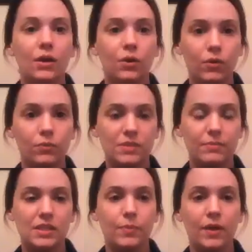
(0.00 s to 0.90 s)
One was
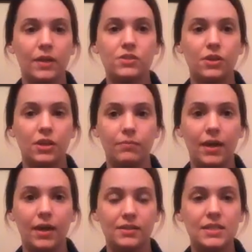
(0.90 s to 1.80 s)
my sponsor and
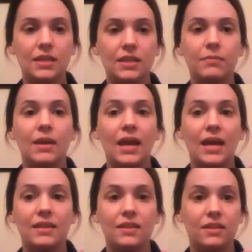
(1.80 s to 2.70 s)
my team.
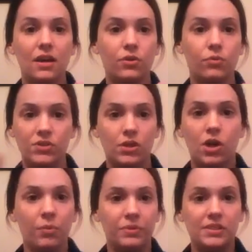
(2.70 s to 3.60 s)
And then the other was our
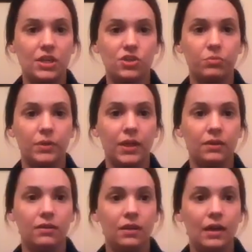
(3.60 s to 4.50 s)
compensation plan.
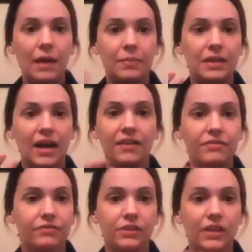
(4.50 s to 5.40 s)
I mean,
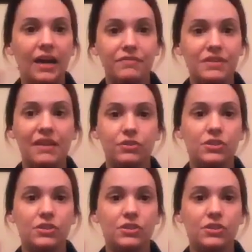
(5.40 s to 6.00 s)
I've never